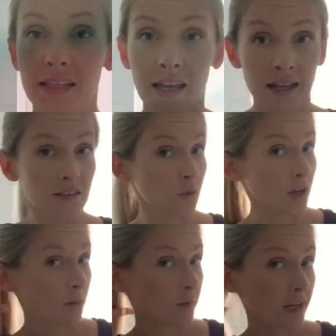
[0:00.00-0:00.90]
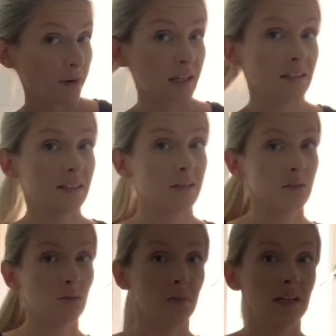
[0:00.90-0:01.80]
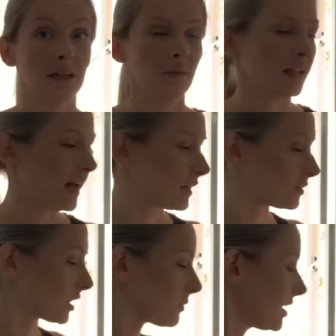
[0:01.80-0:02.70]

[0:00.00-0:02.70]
hair's gone up. We know it gets serious when we're cleaning when the hair goes up.